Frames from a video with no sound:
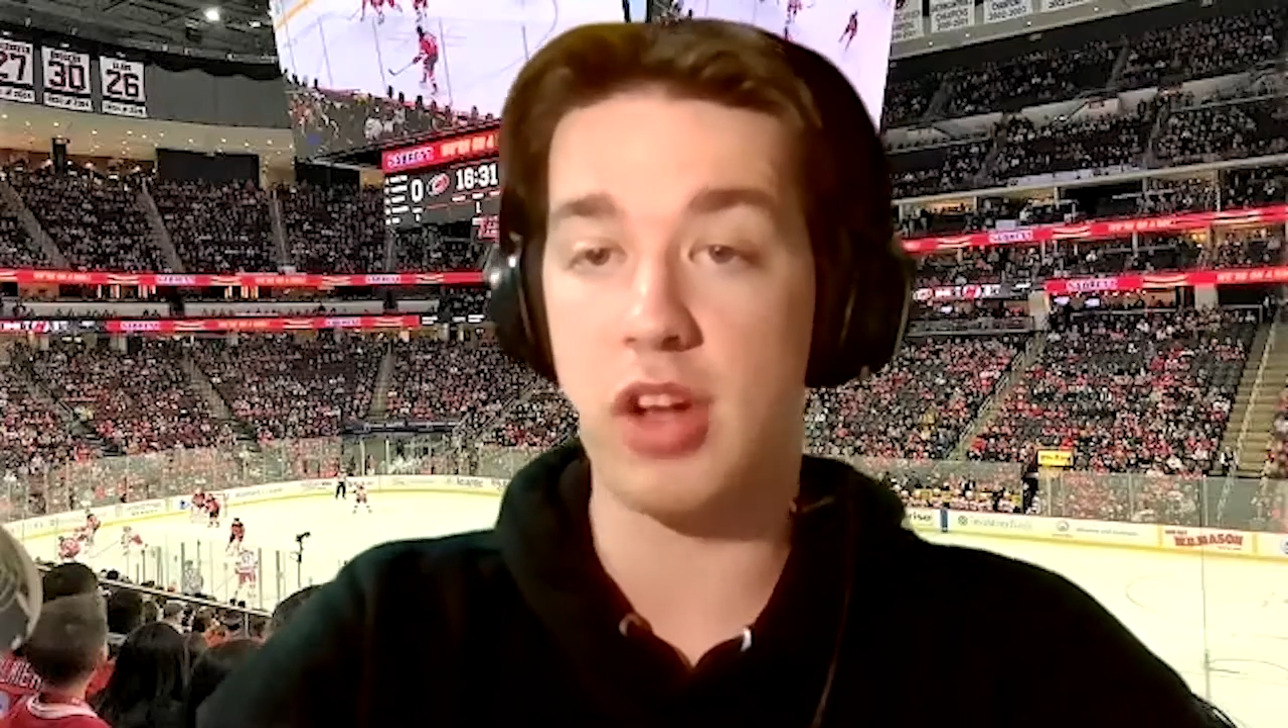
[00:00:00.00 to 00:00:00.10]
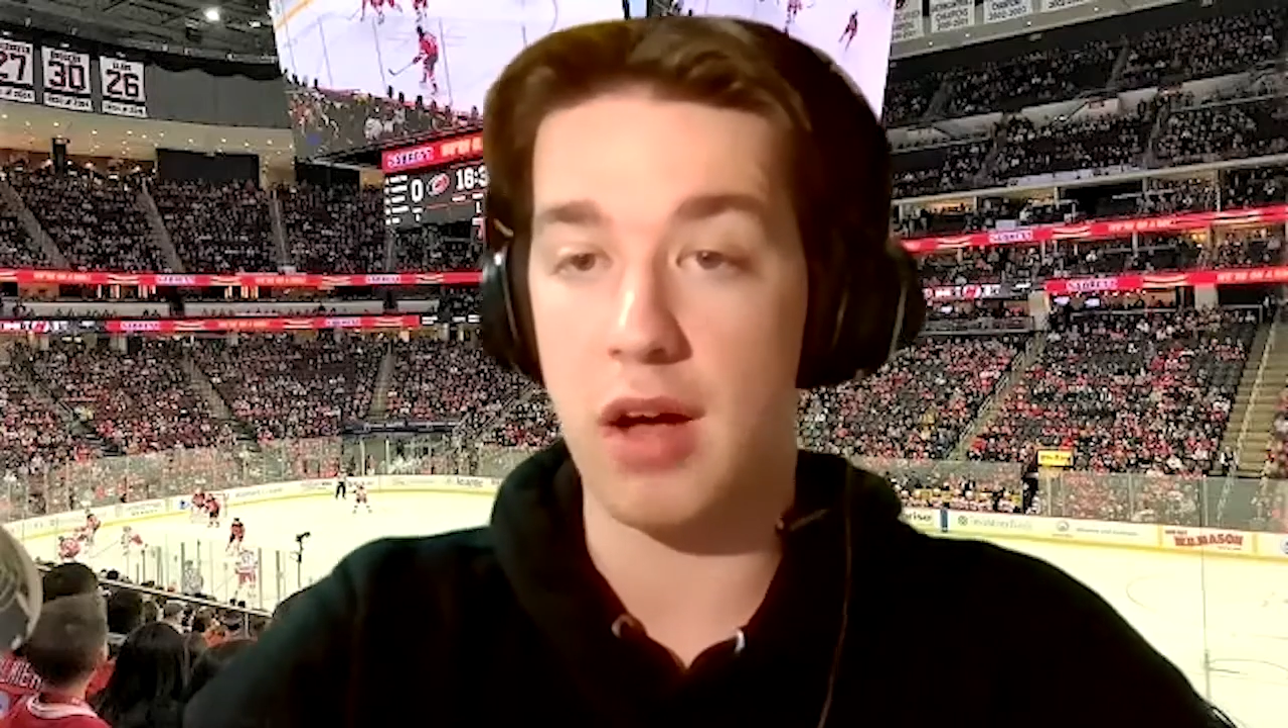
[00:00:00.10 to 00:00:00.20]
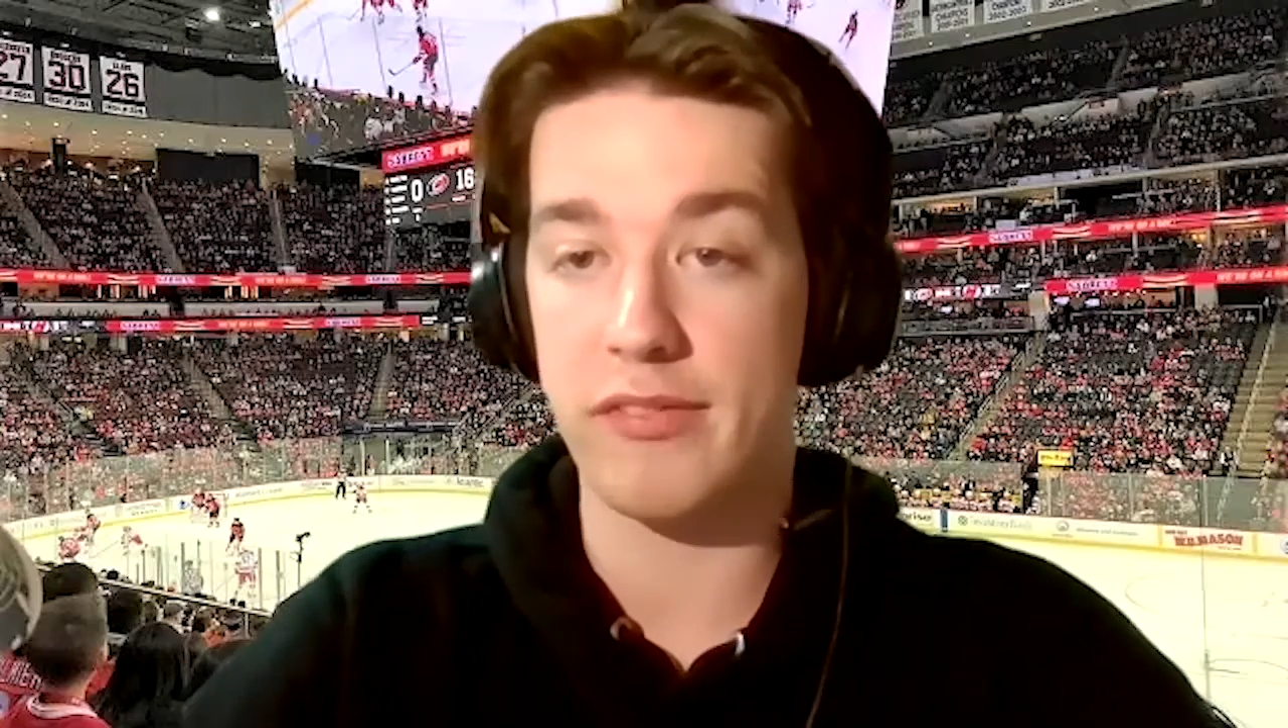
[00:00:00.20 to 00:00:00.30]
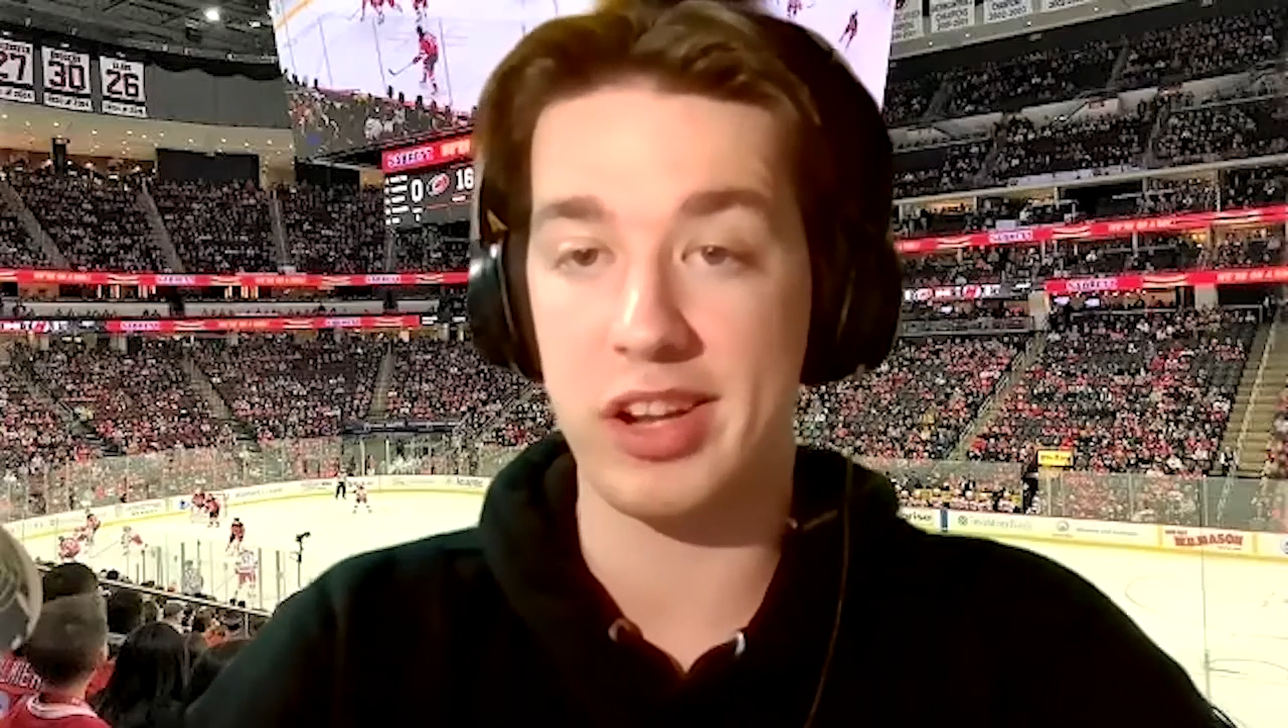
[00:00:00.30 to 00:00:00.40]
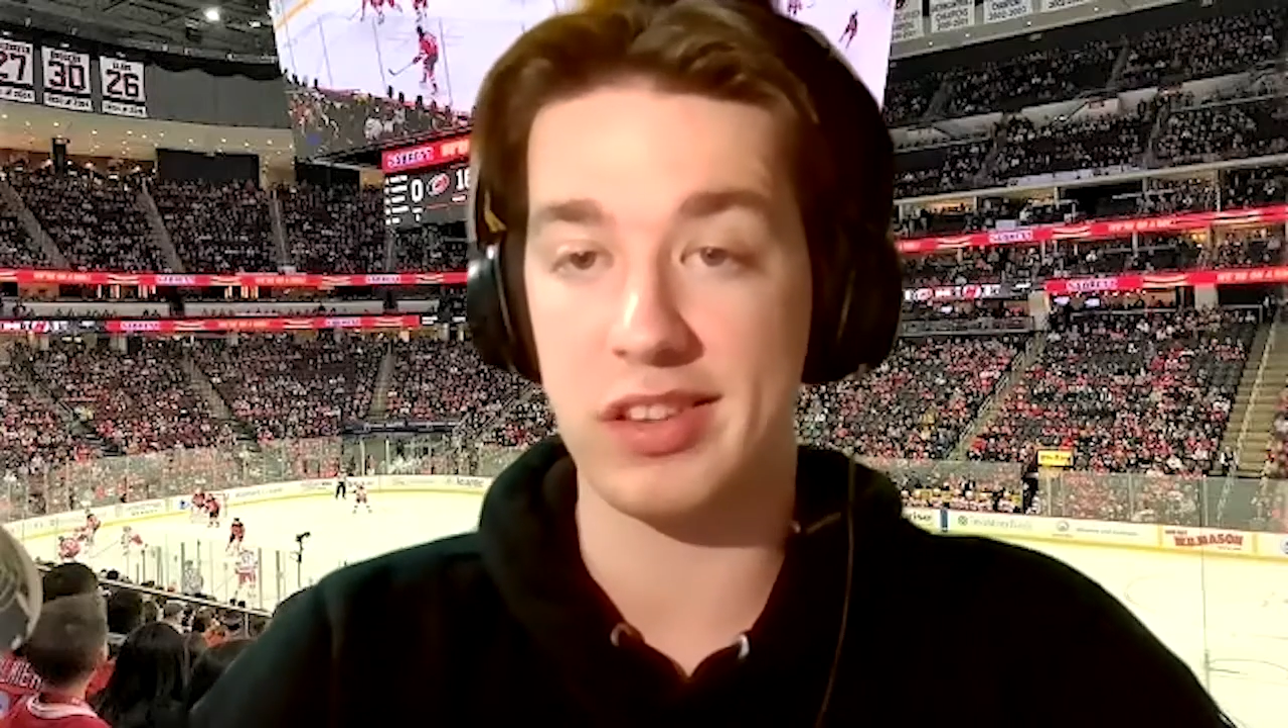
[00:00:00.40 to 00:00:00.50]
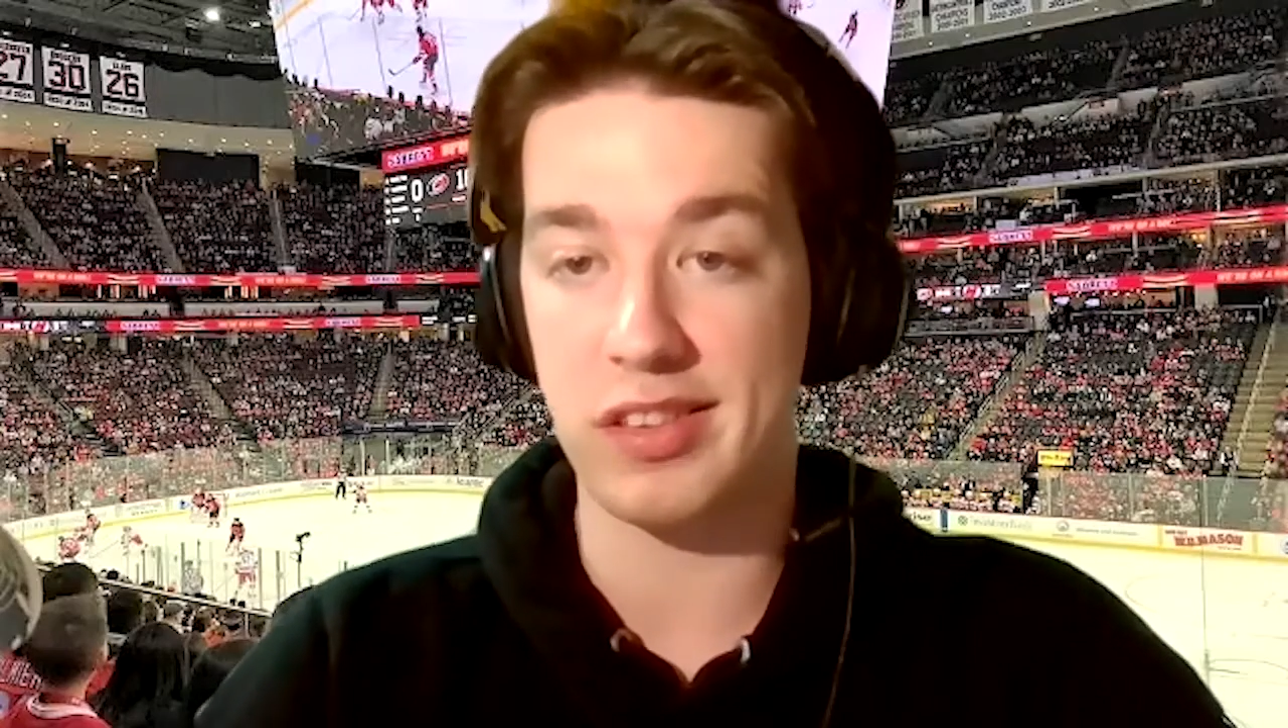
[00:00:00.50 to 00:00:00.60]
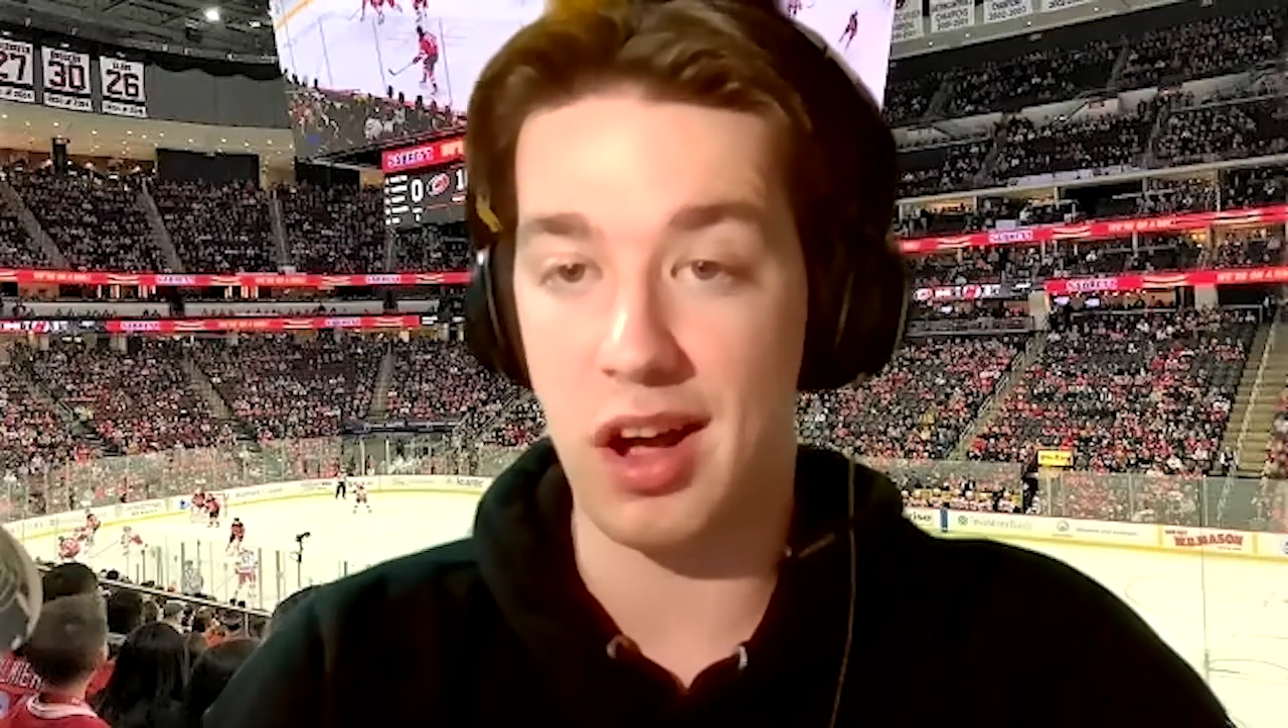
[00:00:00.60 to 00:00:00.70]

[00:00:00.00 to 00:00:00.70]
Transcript: confidence